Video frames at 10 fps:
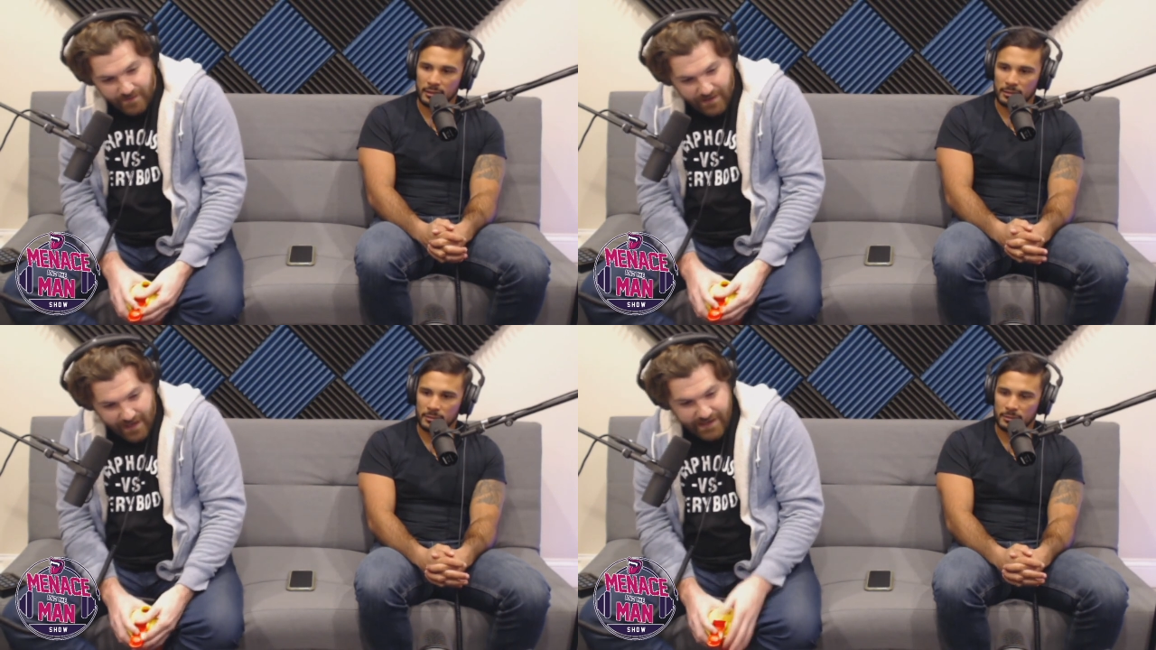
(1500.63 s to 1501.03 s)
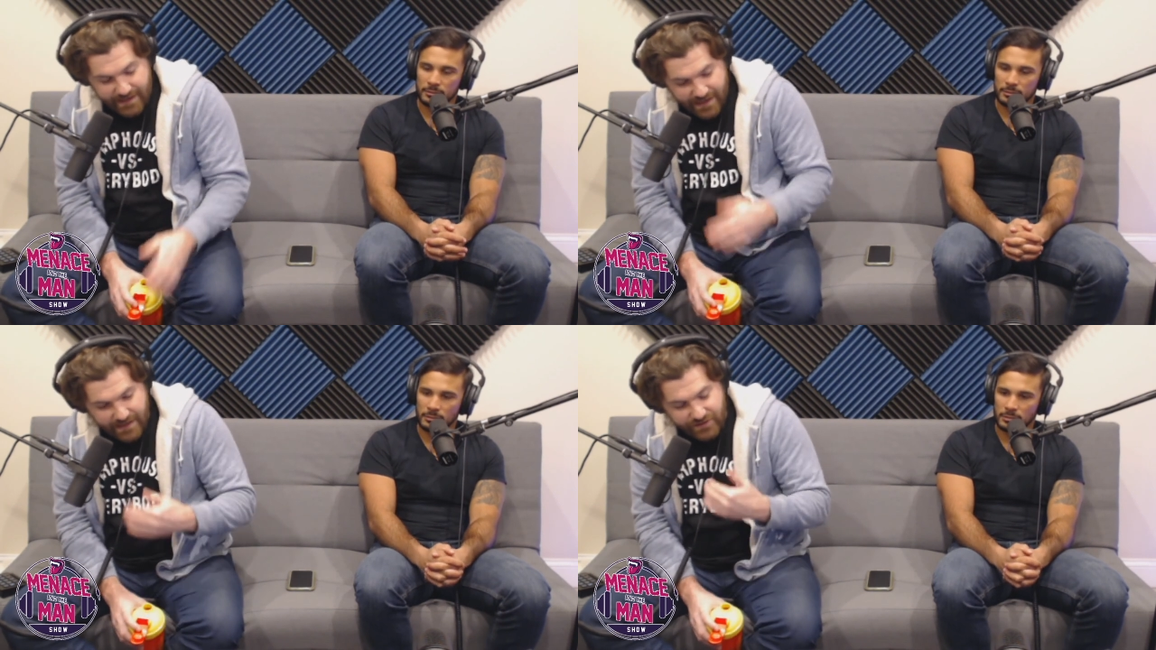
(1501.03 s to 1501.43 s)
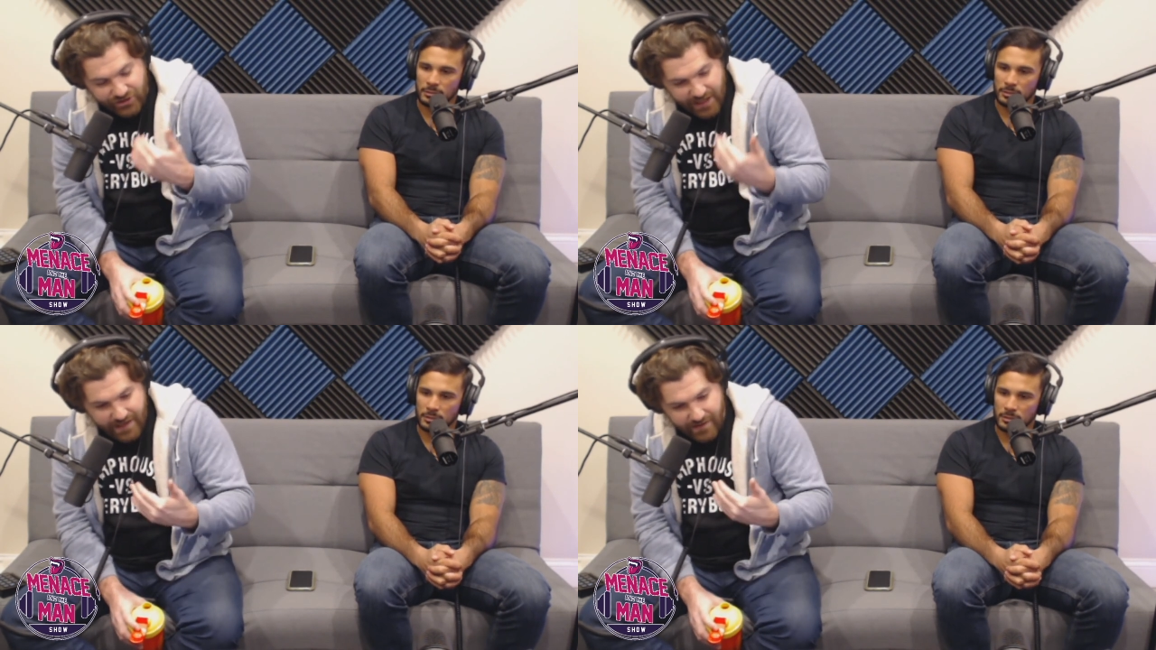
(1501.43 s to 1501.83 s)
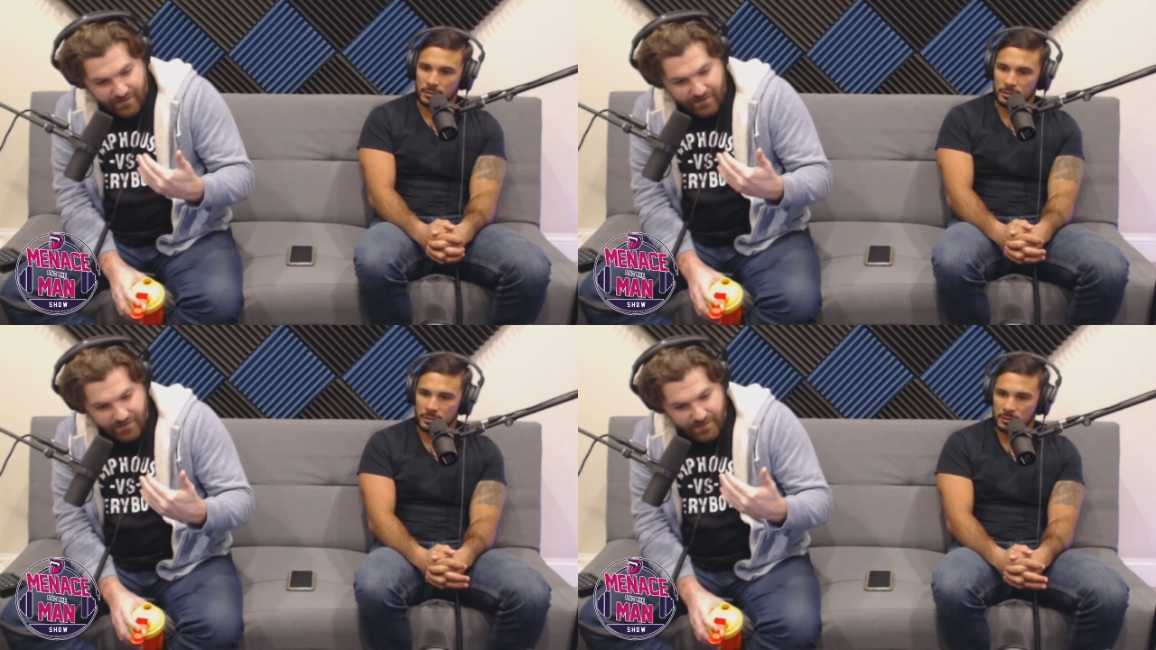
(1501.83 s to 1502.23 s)
Speaker 1: and he
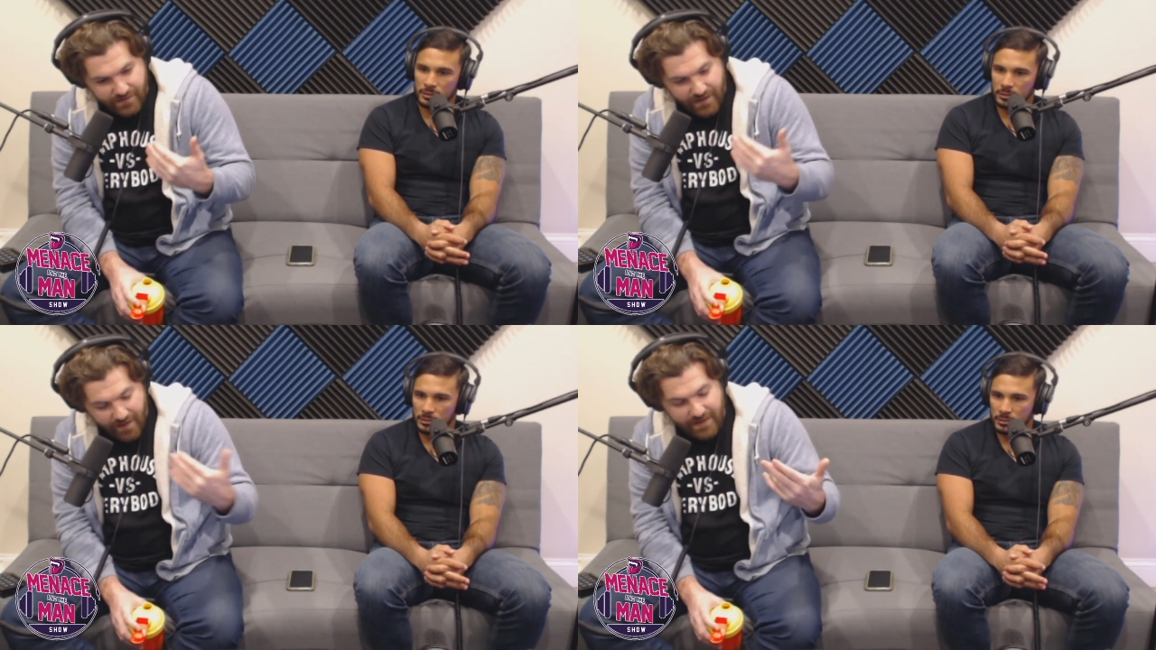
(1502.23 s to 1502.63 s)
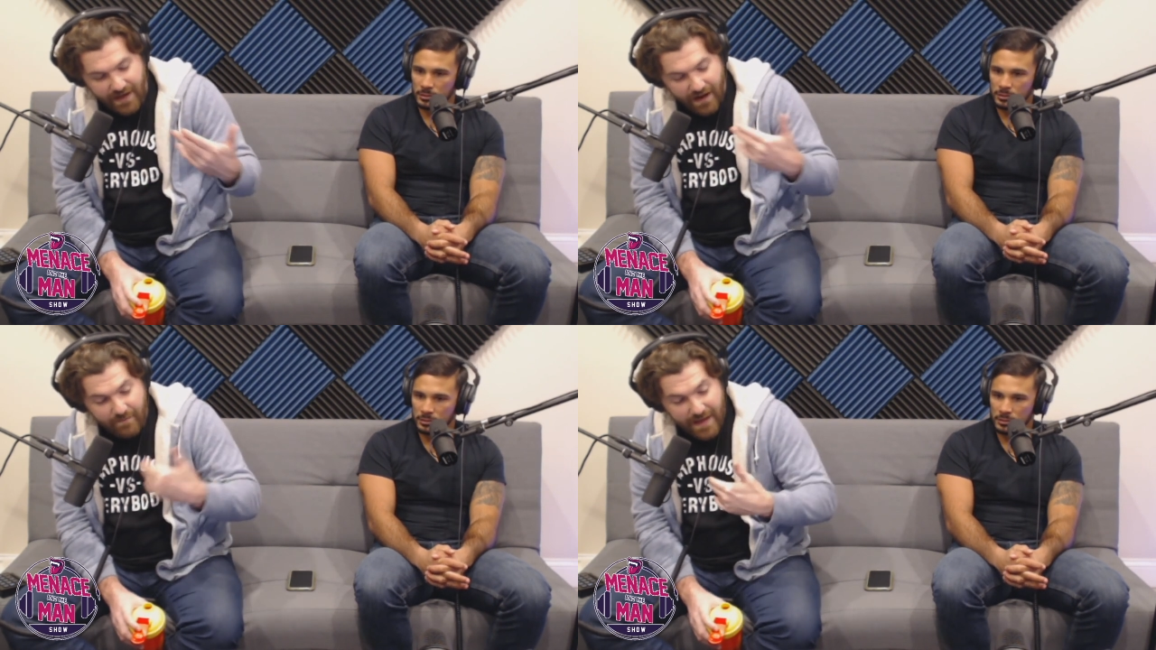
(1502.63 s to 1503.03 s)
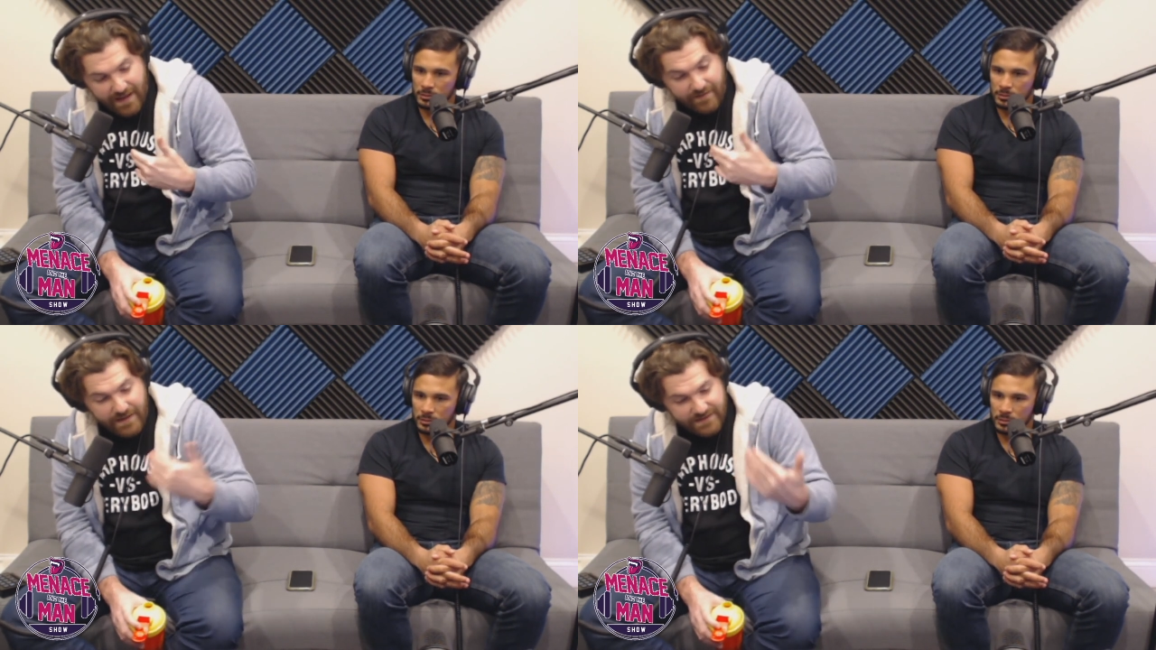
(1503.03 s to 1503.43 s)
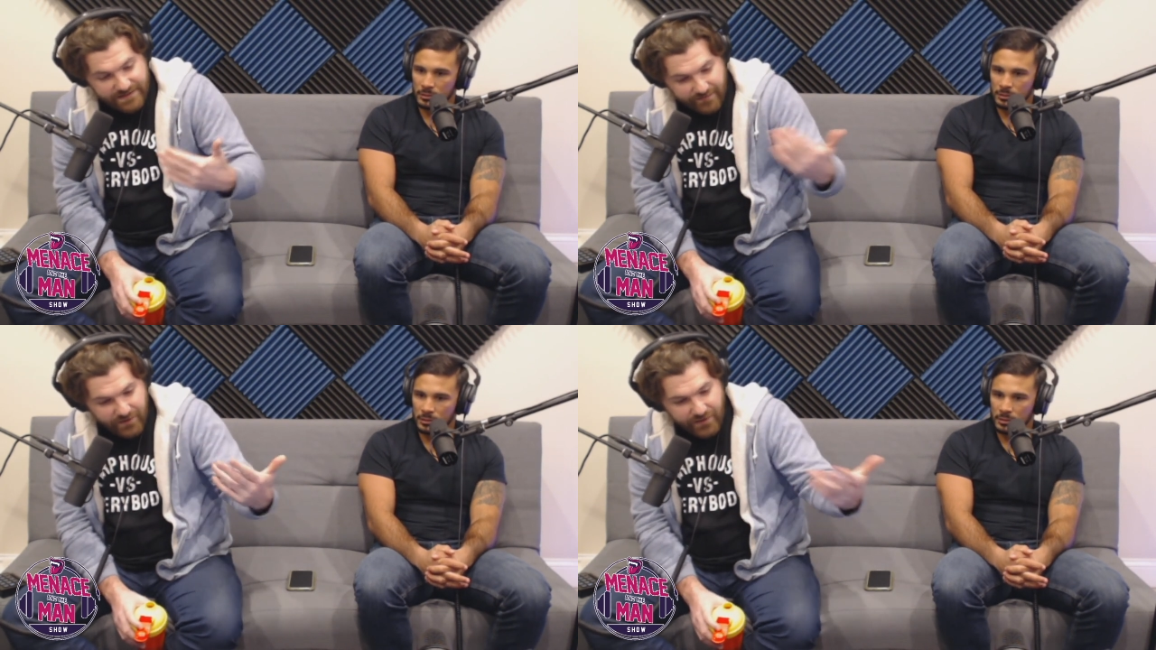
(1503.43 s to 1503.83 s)
Chael, I mean uh, Ben is
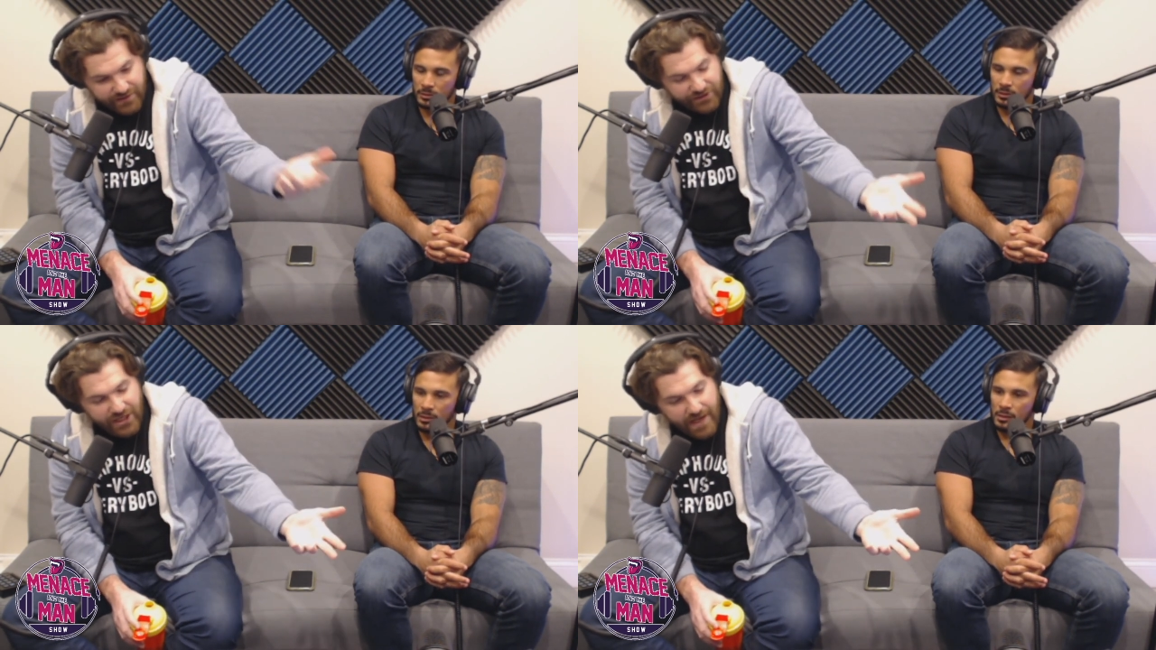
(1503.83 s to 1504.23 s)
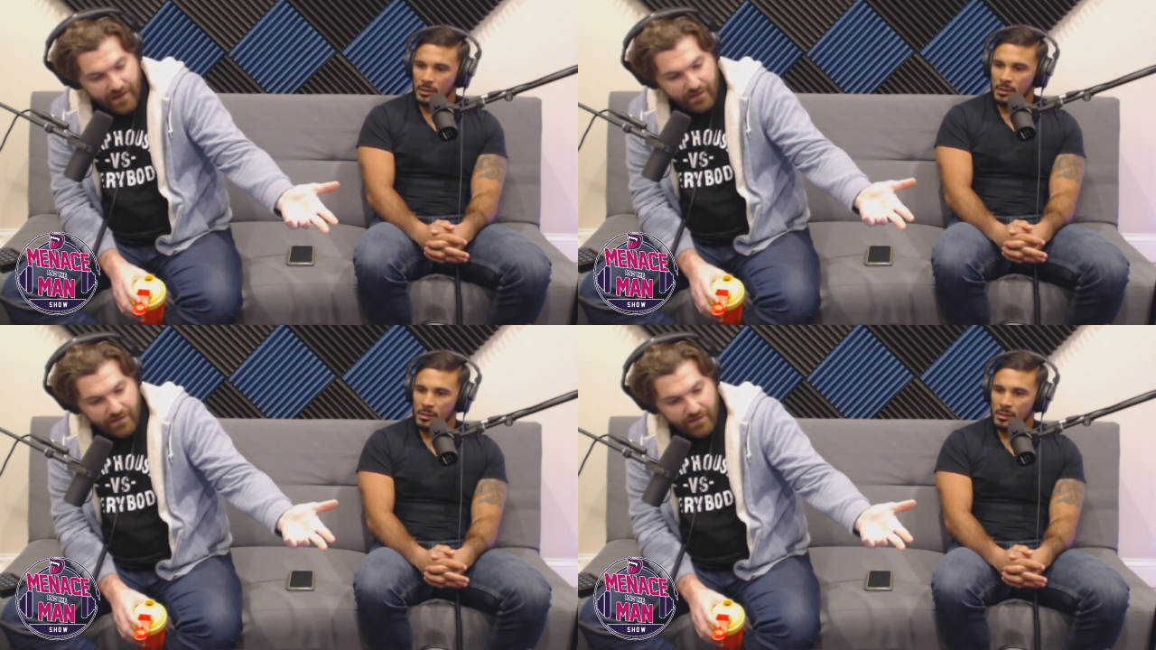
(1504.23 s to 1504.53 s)
similar to Chael